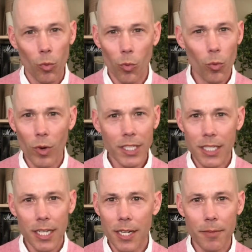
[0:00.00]
What's
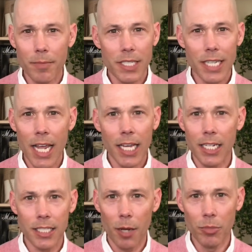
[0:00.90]
the mistaken
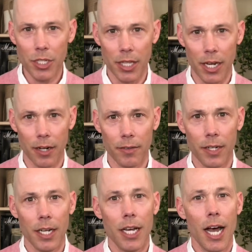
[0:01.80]
assumption there?
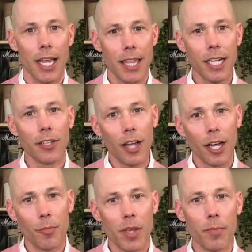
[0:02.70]
I think a
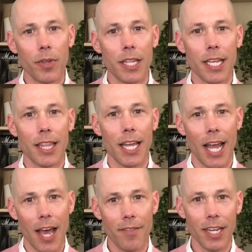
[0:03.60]
lot of people think that
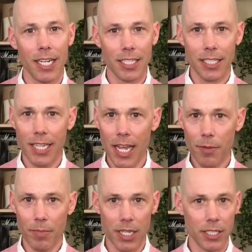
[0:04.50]
having an estate
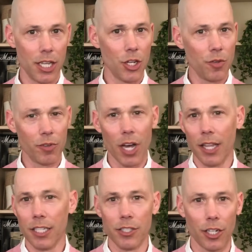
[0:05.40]
means that you've got
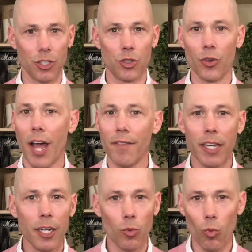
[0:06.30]
this
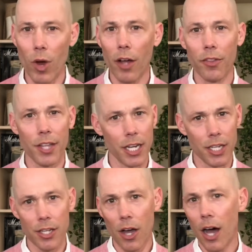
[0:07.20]
extravagant wealth and a
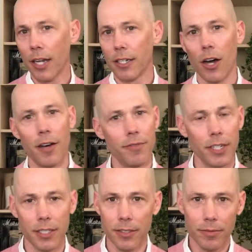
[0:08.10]
yacht off
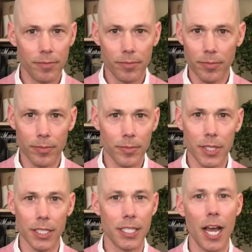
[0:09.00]
in
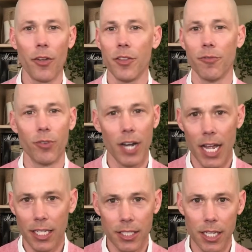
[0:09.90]
the south of
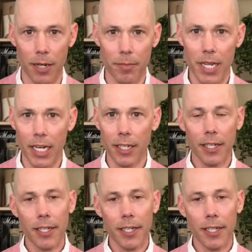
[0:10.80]
France and a big